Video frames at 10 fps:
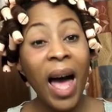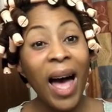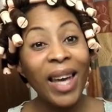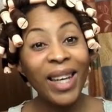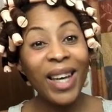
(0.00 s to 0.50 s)

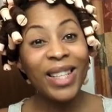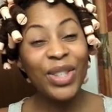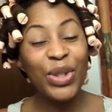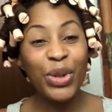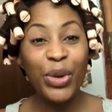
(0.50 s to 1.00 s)
Hi
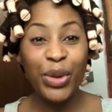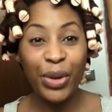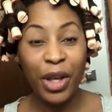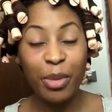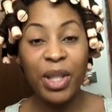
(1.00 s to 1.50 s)
guys, it's your girl
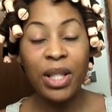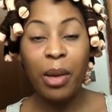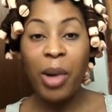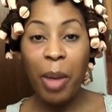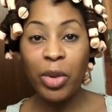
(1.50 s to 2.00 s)
qochemist, and
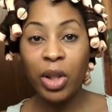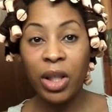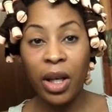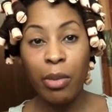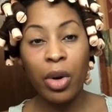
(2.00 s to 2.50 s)
I'm popping
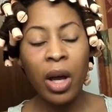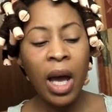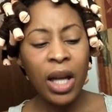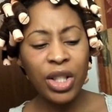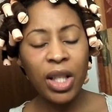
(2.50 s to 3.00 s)
on camera.
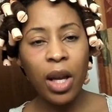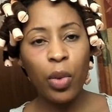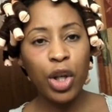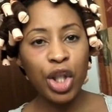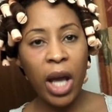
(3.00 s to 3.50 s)
Just kind
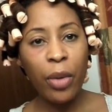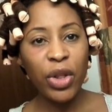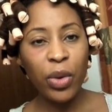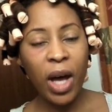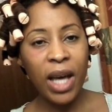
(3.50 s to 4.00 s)
of want to chat
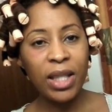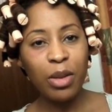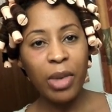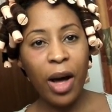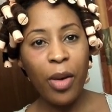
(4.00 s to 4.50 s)
with you guys
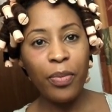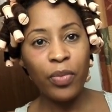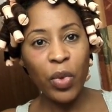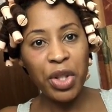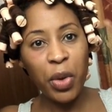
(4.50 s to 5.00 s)
about
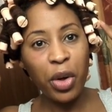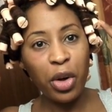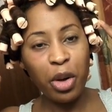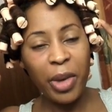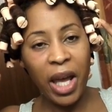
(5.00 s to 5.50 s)
what's going
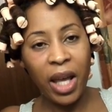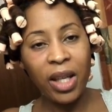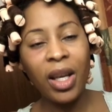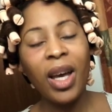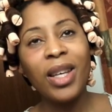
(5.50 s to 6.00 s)
on my
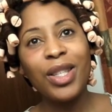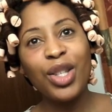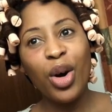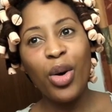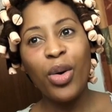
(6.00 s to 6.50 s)
head.
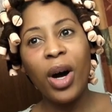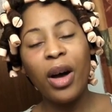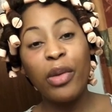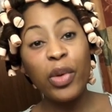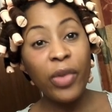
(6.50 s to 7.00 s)
So
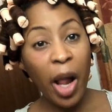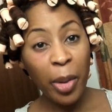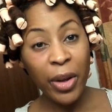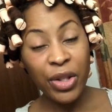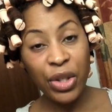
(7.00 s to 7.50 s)
if you follow
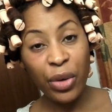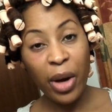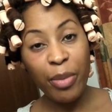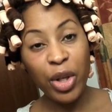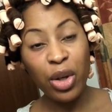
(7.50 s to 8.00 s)
me on
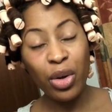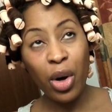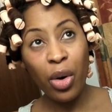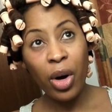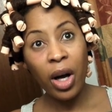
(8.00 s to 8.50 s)
Instagram, then you
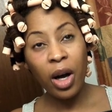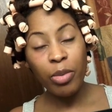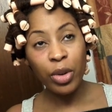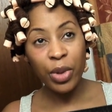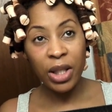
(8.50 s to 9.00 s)
know a
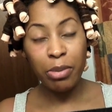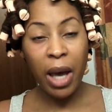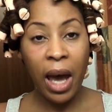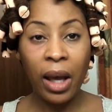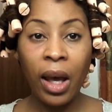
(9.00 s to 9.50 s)
couple weeks
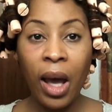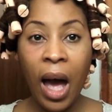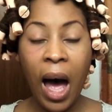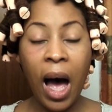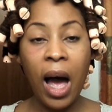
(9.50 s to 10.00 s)
back
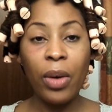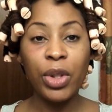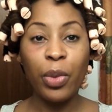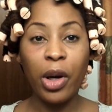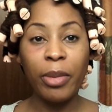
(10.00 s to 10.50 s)
I
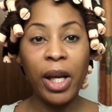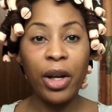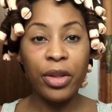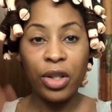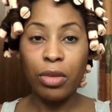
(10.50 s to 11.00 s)
was wearing my
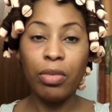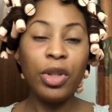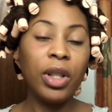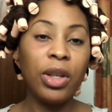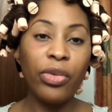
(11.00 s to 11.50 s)
hair in these
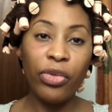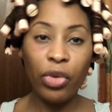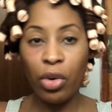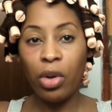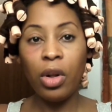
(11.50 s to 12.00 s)
really
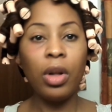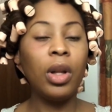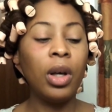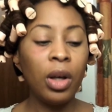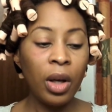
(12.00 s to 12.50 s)
full,